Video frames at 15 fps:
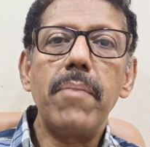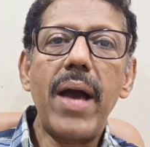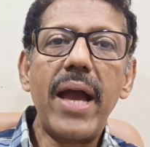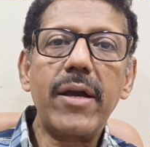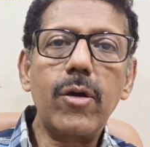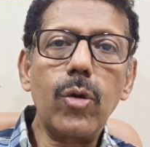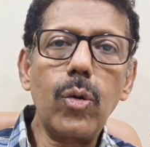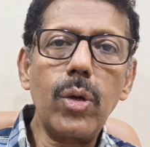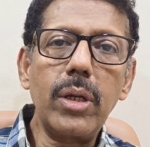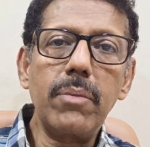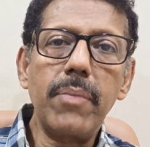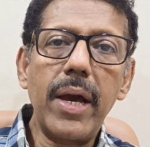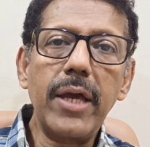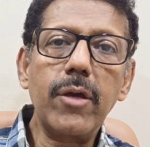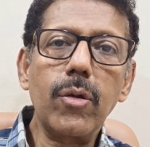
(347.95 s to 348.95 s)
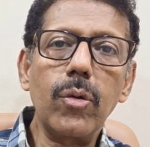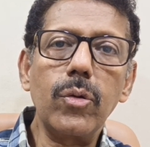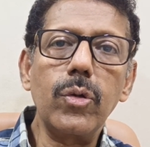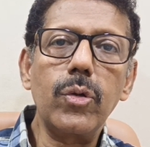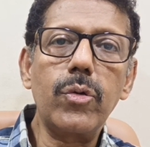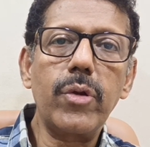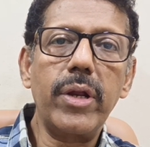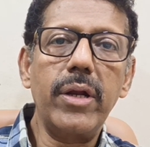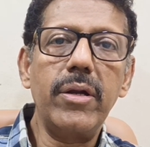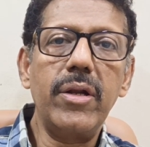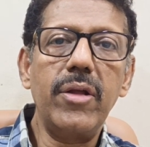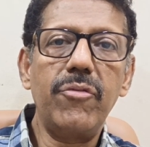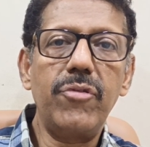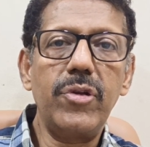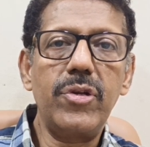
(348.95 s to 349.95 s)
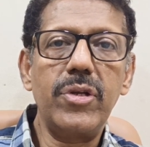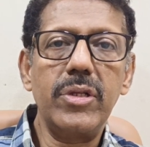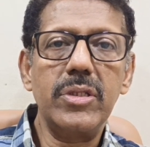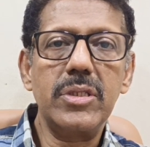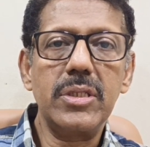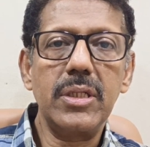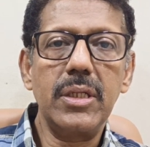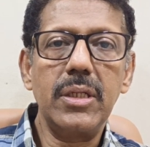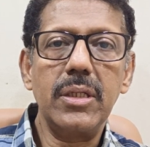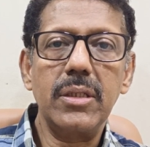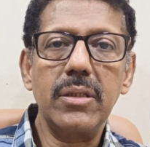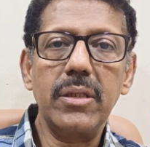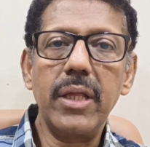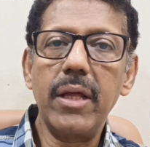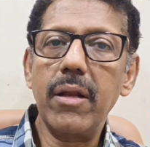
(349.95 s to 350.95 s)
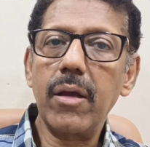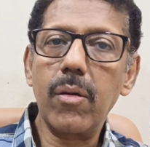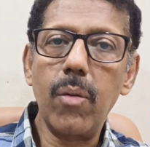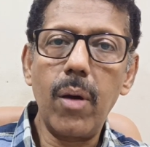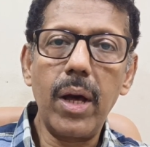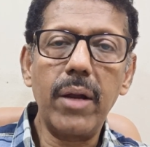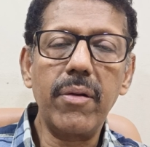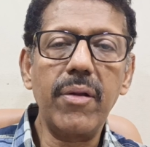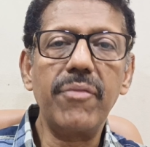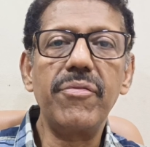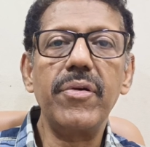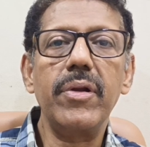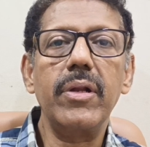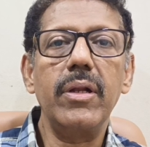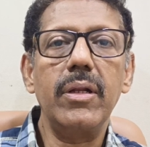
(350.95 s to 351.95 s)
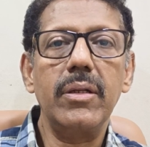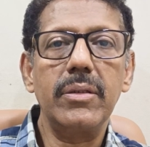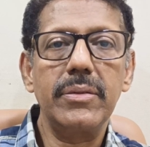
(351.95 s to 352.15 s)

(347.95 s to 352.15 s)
macro and micronutrient deficiency. They require referral.